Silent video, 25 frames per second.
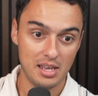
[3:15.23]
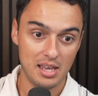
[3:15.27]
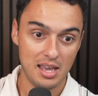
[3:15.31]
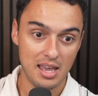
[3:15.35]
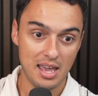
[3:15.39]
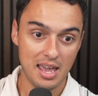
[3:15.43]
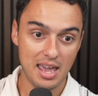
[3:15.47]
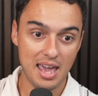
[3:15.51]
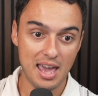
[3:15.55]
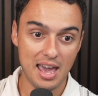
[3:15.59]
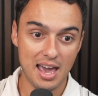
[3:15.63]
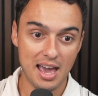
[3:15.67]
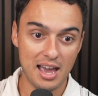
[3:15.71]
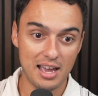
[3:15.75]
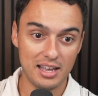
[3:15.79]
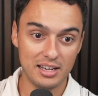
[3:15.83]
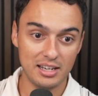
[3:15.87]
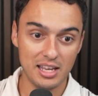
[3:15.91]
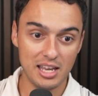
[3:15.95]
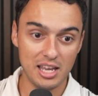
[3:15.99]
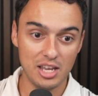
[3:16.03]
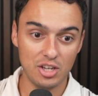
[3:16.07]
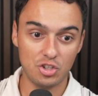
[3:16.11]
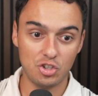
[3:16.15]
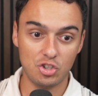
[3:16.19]
And
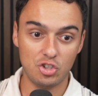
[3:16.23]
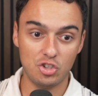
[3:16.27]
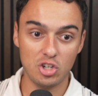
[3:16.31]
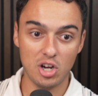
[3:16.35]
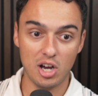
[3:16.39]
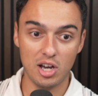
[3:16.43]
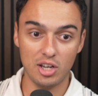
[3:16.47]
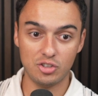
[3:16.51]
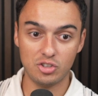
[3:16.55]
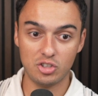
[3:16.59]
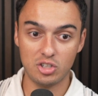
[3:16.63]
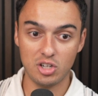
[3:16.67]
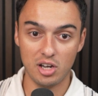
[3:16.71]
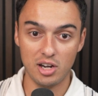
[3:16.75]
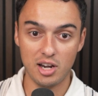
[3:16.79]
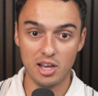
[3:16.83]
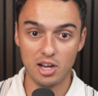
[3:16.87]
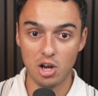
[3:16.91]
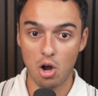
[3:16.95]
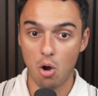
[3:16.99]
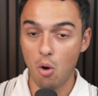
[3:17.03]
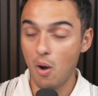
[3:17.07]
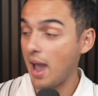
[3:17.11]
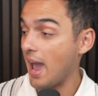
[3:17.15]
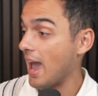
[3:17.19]
it's just gonna
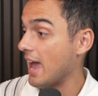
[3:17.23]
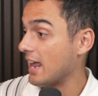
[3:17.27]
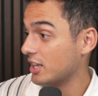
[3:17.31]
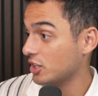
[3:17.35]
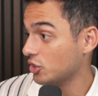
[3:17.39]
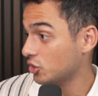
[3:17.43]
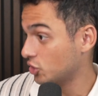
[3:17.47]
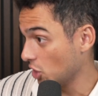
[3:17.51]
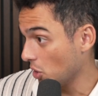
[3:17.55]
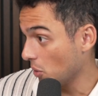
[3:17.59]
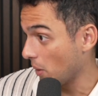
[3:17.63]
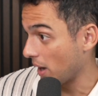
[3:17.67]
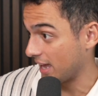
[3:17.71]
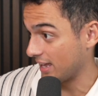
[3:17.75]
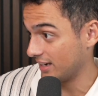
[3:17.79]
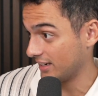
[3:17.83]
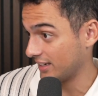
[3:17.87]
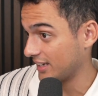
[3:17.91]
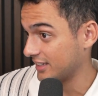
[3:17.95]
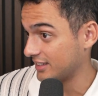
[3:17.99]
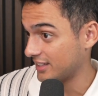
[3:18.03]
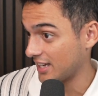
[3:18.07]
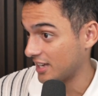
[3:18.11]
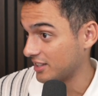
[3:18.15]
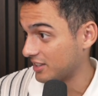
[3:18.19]
go ahead and do it.
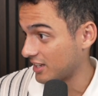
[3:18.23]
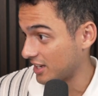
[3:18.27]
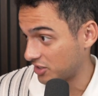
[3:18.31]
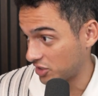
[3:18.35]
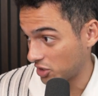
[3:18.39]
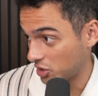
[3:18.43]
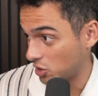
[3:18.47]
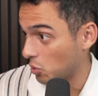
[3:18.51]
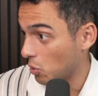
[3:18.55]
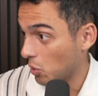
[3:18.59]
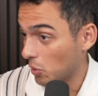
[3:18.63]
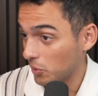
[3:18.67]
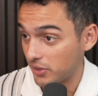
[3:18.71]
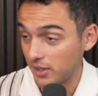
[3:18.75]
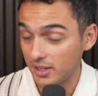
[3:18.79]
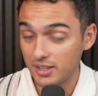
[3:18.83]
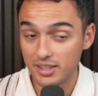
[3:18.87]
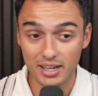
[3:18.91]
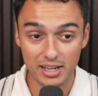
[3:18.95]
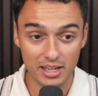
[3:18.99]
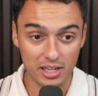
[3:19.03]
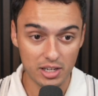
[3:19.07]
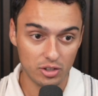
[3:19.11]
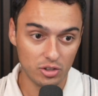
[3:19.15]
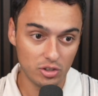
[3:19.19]
Like that's a cool thing
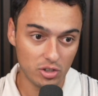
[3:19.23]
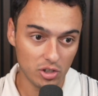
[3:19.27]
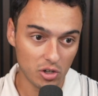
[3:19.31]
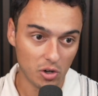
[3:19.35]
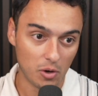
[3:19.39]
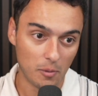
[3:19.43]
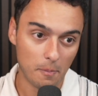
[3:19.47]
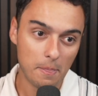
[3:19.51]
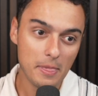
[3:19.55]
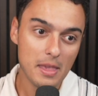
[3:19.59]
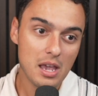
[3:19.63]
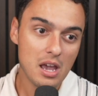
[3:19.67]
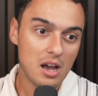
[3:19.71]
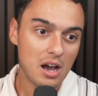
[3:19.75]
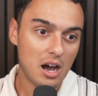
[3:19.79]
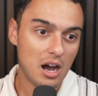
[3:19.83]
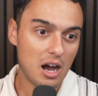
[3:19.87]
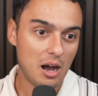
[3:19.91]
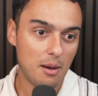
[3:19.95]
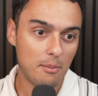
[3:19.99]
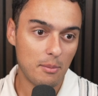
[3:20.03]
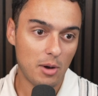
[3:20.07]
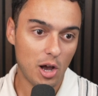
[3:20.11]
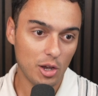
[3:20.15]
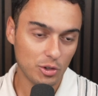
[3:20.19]
that it can do.
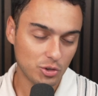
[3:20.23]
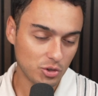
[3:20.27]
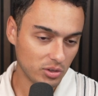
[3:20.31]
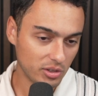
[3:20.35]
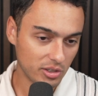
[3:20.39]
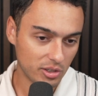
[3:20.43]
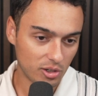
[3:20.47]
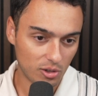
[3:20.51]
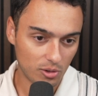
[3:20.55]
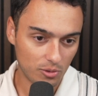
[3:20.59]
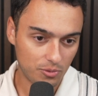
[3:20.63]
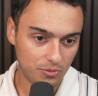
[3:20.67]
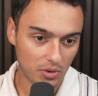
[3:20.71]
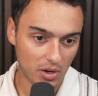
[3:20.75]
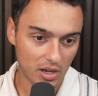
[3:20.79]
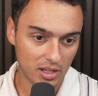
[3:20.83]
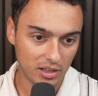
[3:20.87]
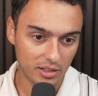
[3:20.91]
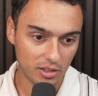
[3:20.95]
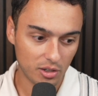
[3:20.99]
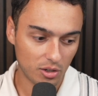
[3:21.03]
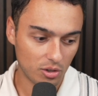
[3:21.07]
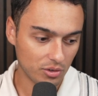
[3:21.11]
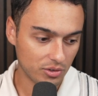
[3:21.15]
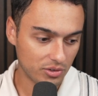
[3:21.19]
Also, a little
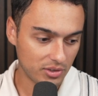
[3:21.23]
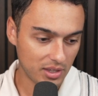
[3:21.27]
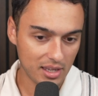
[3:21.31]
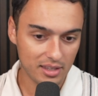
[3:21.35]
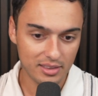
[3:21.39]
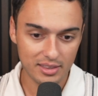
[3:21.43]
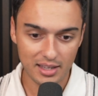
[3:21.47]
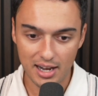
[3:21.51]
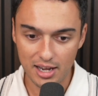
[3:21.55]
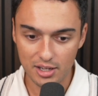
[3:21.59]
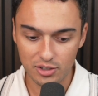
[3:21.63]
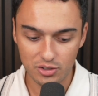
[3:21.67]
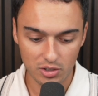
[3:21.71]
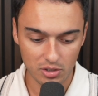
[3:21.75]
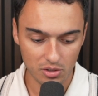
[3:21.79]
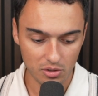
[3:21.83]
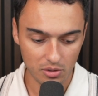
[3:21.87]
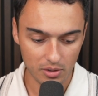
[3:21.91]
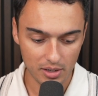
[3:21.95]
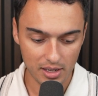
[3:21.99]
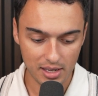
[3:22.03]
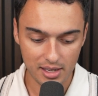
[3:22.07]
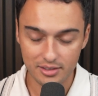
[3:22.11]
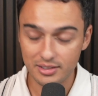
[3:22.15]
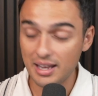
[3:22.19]
fun little thing that I
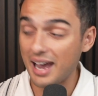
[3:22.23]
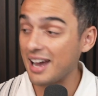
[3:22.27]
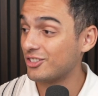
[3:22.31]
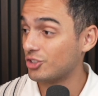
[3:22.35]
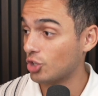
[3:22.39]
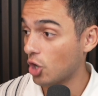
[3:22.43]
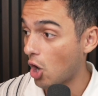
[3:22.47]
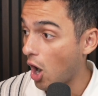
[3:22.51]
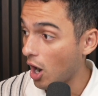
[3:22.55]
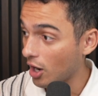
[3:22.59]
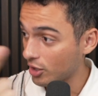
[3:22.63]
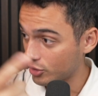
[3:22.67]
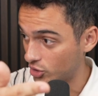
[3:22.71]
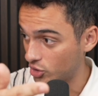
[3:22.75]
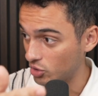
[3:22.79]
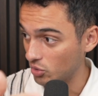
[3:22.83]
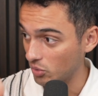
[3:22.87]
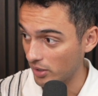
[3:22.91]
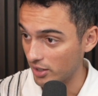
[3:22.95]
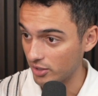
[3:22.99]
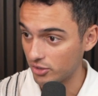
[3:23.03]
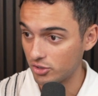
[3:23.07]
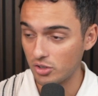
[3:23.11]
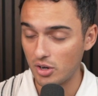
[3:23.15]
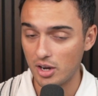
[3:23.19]
do is I talk
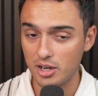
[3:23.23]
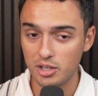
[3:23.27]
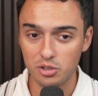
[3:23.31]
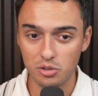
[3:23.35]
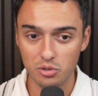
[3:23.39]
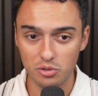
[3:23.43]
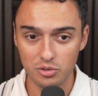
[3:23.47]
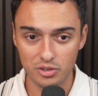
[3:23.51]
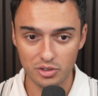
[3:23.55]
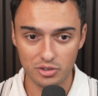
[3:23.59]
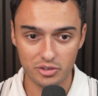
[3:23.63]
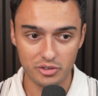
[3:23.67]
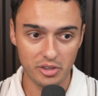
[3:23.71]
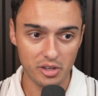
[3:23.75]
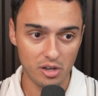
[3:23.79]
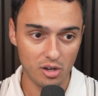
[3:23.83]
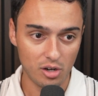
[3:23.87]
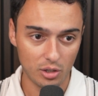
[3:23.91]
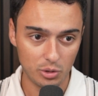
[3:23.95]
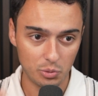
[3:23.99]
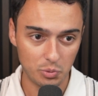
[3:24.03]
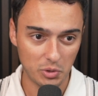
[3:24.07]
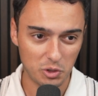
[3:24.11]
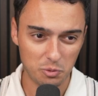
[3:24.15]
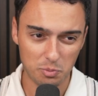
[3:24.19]
to it. So I use this thing
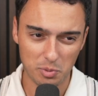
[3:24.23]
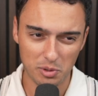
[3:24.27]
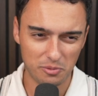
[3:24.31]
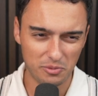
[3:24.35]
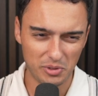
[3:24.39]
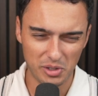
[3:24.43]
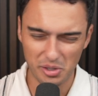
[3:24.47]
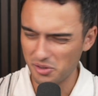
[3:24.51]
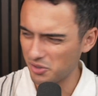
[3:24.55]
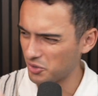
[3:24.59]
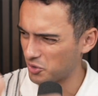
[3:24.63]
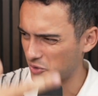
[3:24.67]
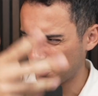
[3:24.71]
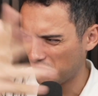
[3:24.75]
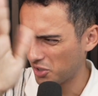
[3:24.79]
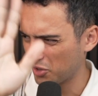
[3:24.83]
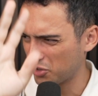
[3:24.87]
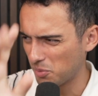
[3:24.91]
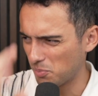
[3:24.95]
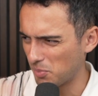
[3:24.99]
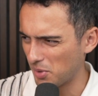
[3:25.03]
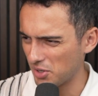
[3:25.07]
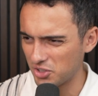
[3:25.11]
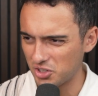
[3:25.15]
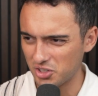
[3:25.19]
called Whisper Flow.
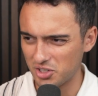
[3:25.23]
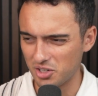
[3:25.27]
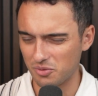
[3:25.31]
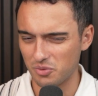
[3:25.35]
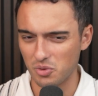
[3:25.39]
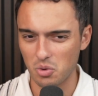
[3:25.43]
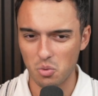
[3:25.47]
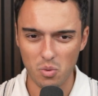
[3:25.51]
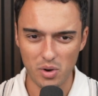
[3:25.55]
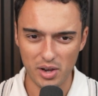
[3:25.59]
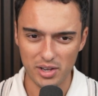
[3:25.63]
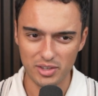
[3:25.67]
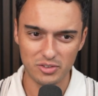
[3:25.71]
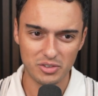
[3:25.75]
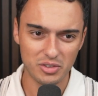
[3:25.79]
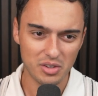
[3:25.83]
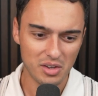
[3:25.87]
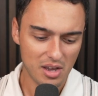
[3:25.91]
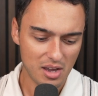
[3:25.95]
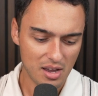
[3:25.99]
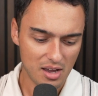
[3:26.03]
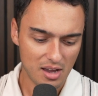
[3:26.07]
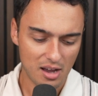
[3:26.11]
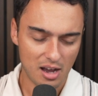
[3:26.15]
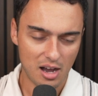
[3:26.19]
There's a bunch of different ones,
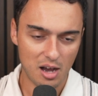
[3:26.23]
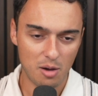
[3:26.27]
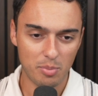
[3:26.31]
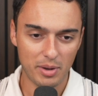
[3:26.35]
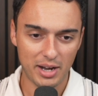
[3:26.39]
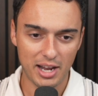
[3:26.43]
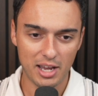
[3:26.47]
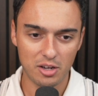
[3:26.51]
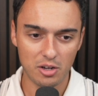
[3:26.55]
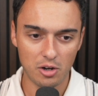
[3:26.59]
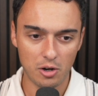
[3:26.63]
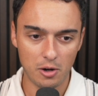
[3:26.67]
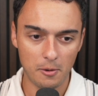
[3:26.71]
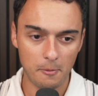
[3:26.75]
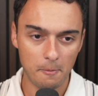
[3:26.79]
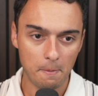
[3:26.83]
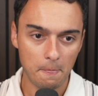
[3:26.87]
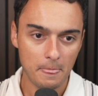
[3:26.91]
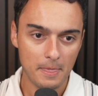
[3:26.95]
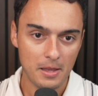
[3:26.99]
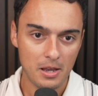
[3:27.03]
but I go